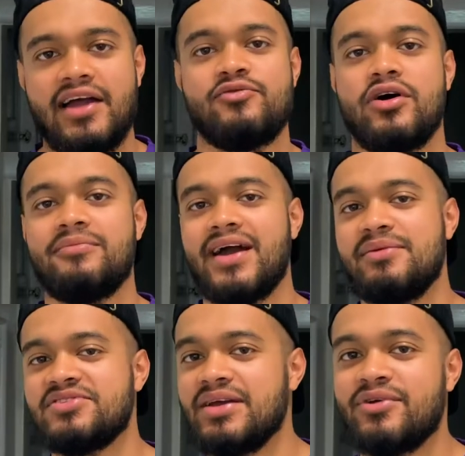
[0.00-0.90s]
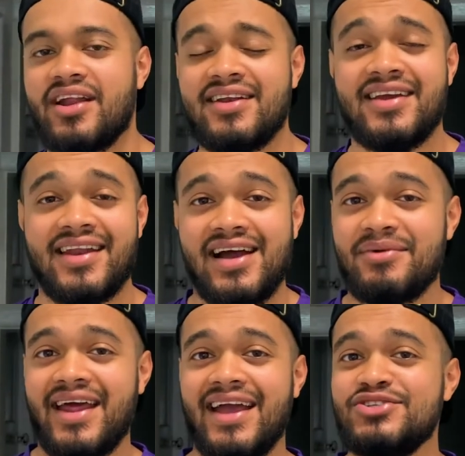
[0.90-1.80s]
Hi everyone, my name is Imran Ali and
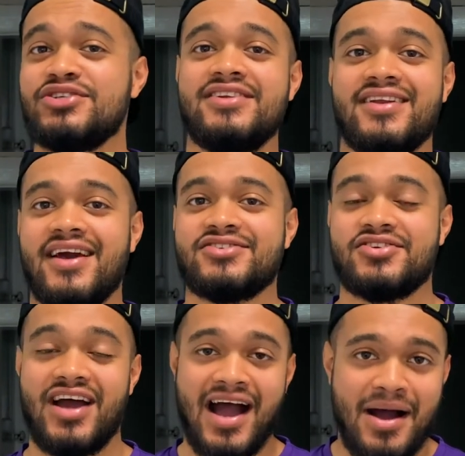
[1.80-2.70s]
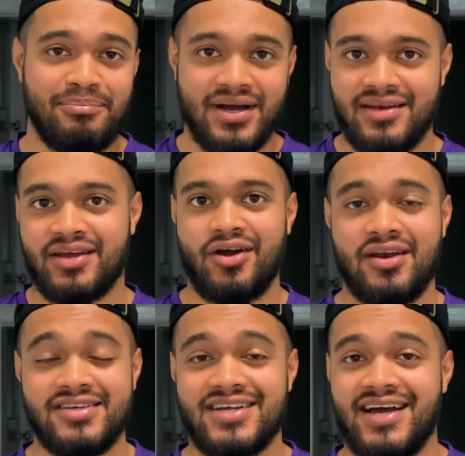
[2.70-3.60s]
I'm an engineering lecturer at Burnley
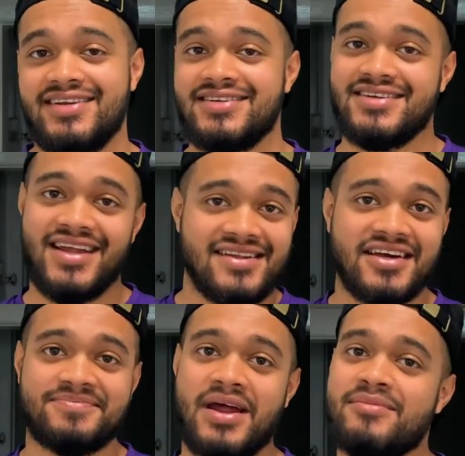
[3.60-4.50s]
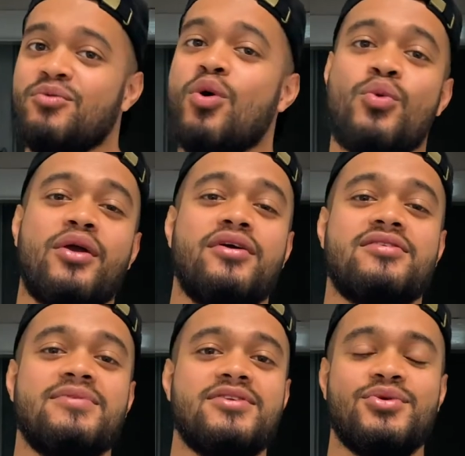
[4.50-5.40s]
College, and in today's experiment what we're
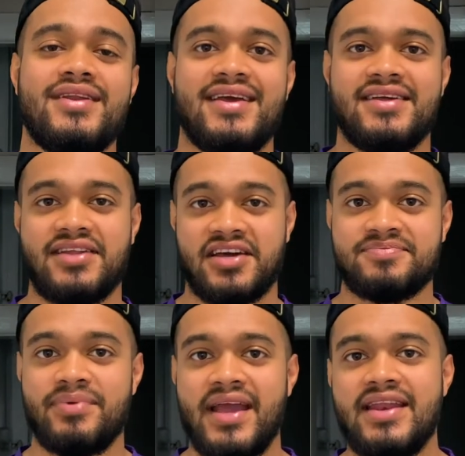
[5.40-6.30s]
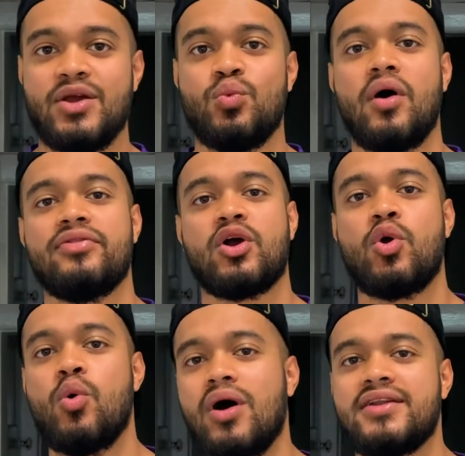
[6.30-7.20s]
going to be doing is explaining what the
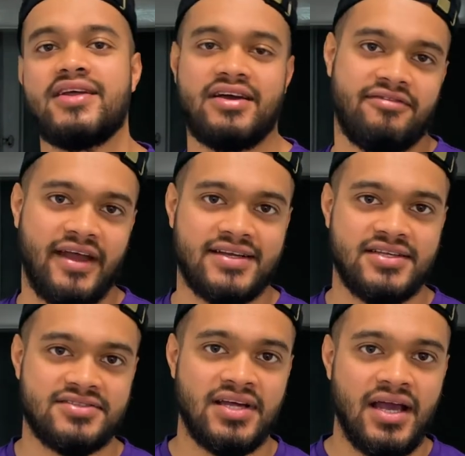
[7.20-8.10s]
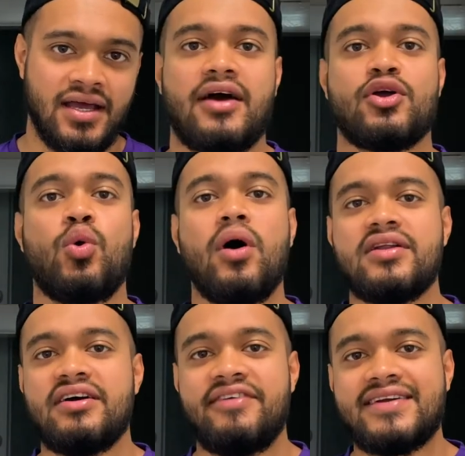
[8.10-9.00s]
Coanda effect is. Now the
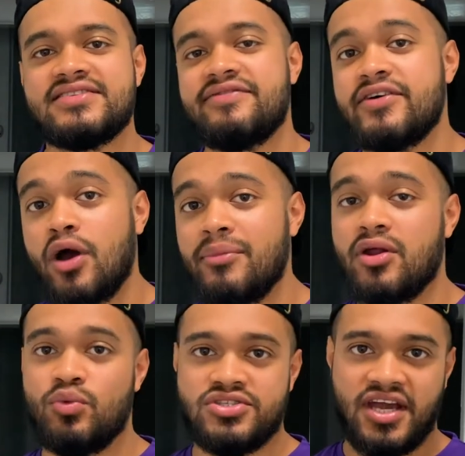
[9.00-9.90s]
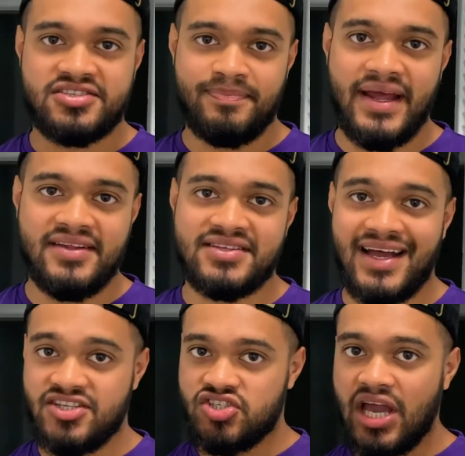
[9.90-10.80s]
Coanda effect is a phenomenon which explains
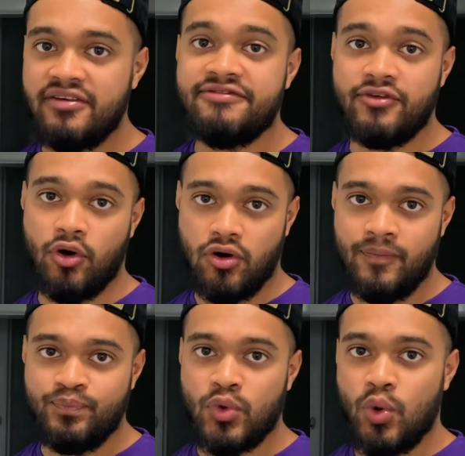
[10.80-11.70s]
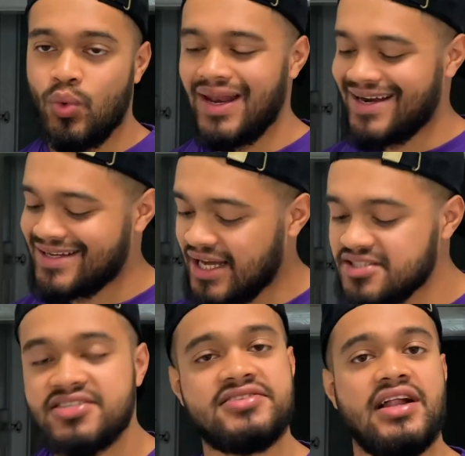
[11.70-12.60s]
that a jet flow will
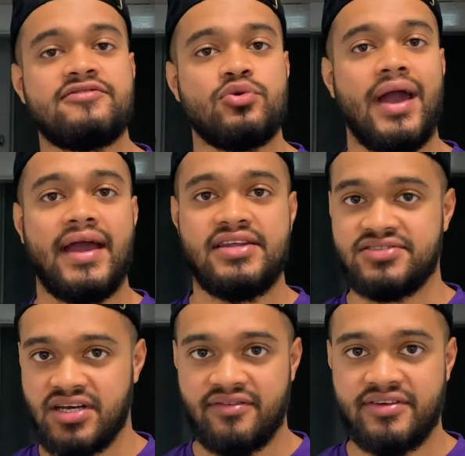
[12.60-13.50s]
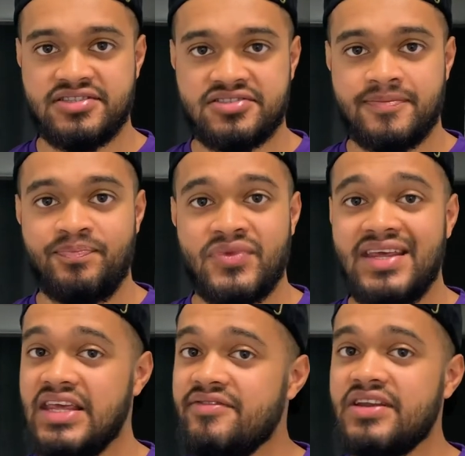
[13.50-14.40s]
attach itself to any surface
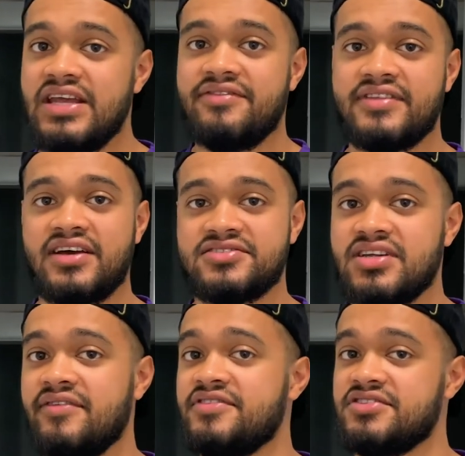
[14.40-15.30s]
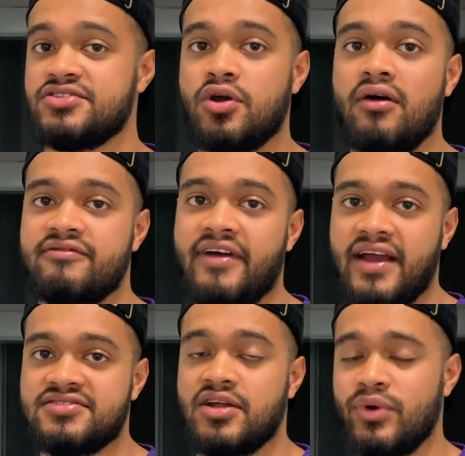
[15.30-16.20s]
even if that surface is
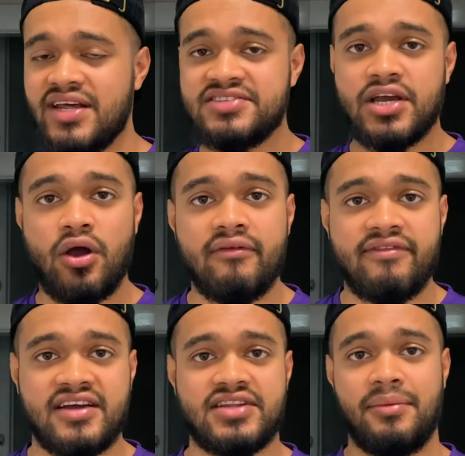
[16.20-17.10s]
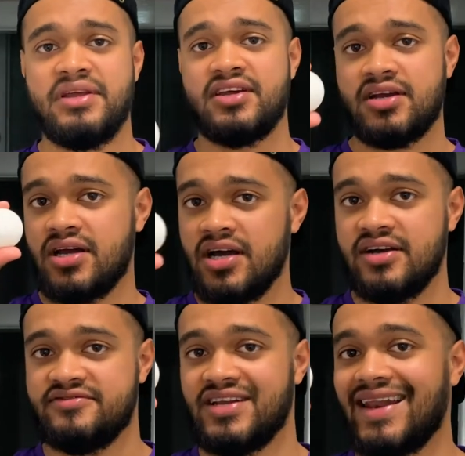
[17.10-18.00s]
convex. And when I say convex, I mean
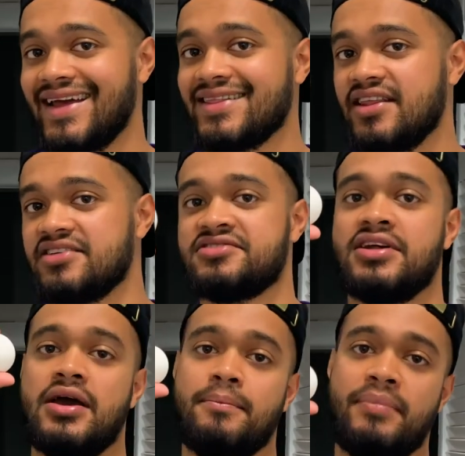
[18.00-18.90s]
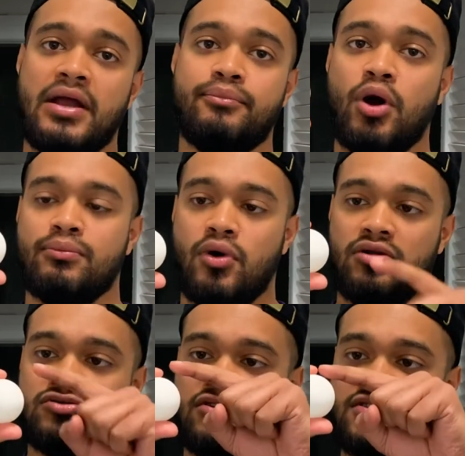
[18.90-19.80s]
curved like this ping pong
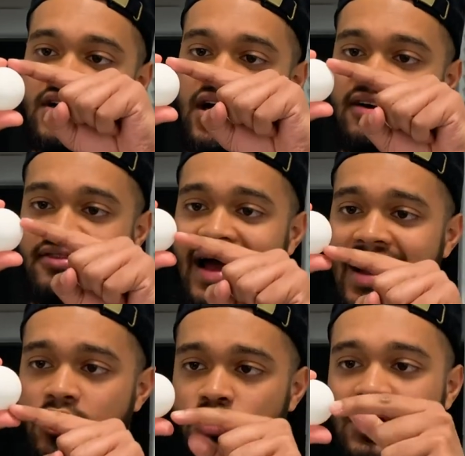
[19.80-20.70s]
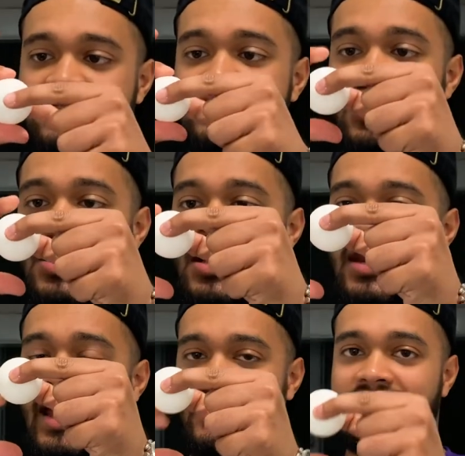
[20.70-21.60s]
ball. So it's curved outwards
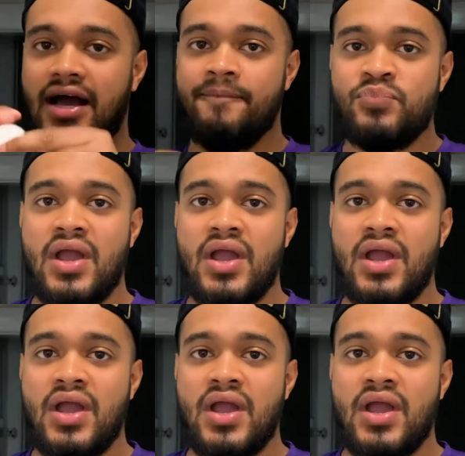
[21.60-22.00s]
like that.